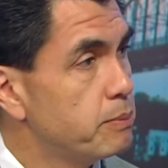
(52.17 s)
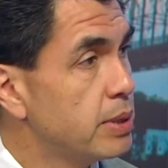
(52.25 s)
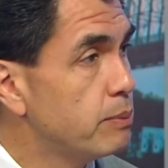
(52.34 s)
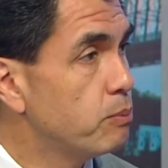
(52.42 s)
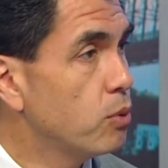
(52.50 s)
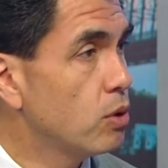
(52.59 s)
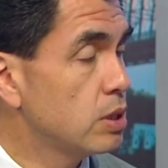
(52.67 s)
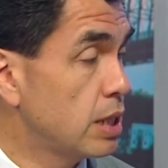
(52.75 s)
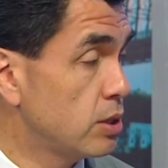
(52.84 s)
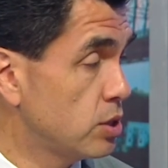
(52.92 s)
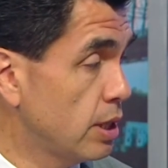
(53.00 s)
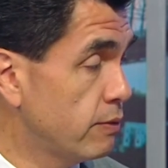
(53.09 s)
people that
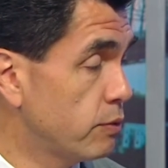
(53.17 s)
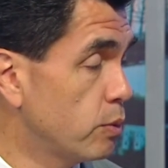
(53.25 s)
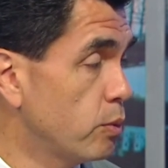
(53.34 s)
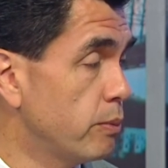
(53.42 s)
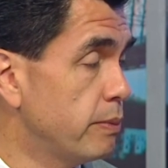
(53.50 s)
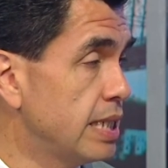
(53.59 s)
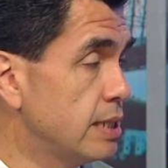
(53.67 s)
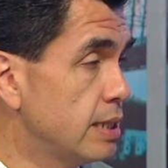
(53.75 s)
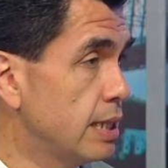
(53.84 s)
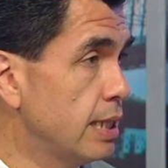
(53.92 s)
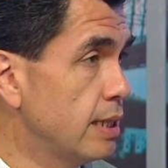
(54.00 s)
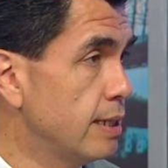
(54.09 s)
suffer from
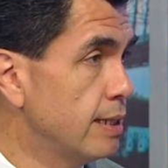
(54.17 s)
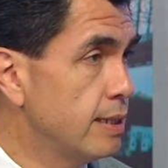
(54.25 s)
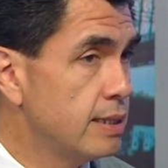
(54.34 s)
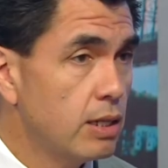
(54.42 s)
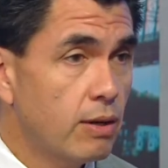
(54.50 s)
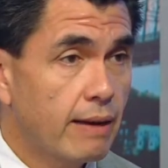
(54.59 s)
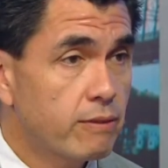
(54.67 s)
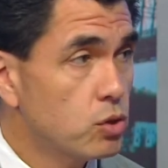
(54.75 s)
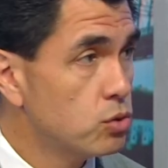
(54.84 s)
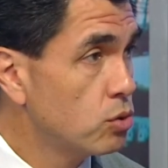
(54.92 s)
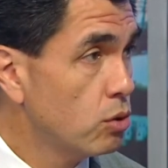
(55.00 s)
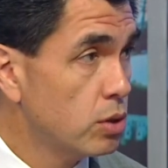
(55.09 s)
obesity, they don't have control.